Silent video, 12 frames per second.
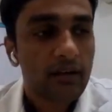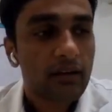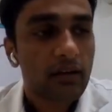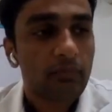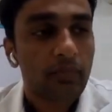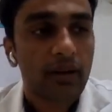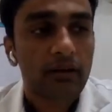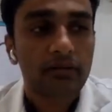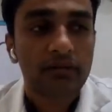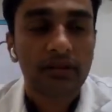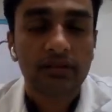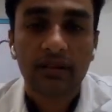compared to
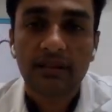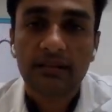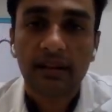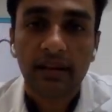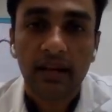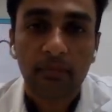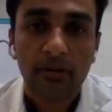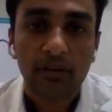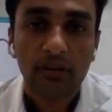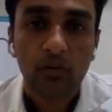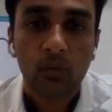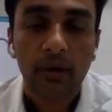surgeries that
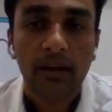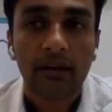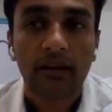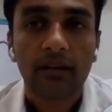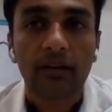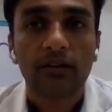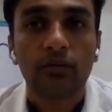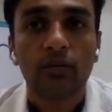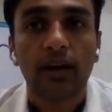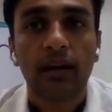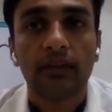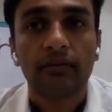happen when you
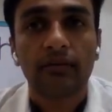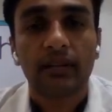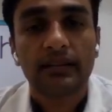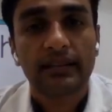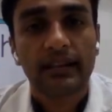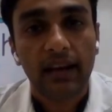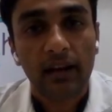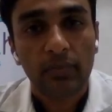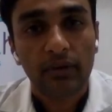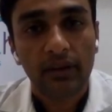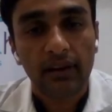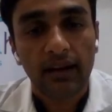have a
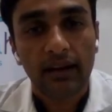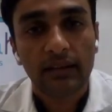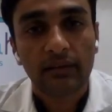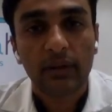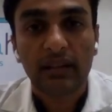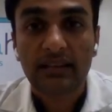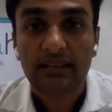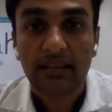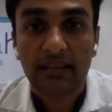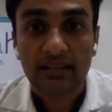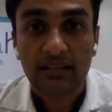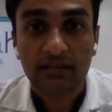scalpel and when there's an
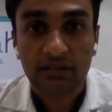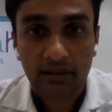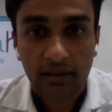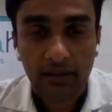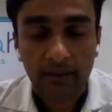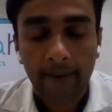incision done.